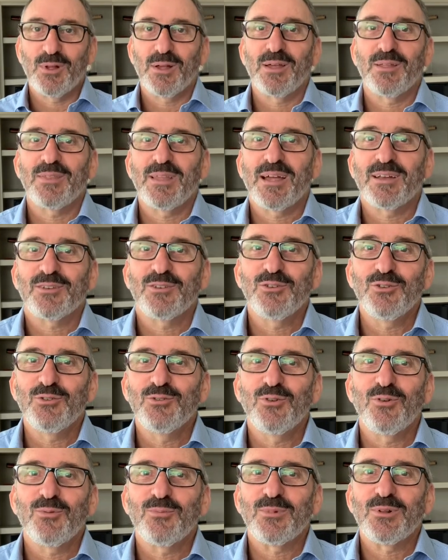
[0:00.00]
and that new
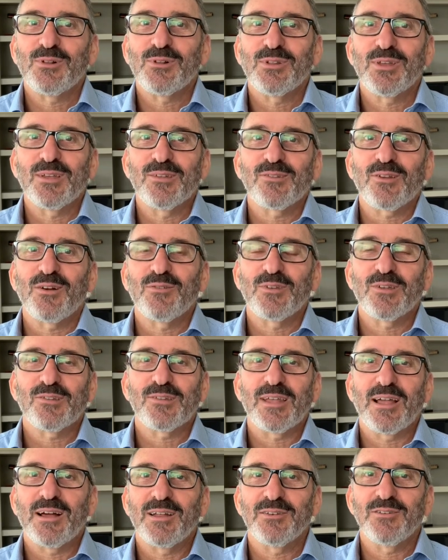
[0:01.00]
normal is
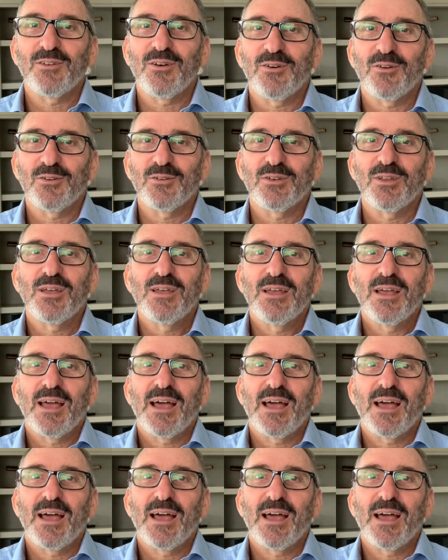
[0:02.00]
obviously unknown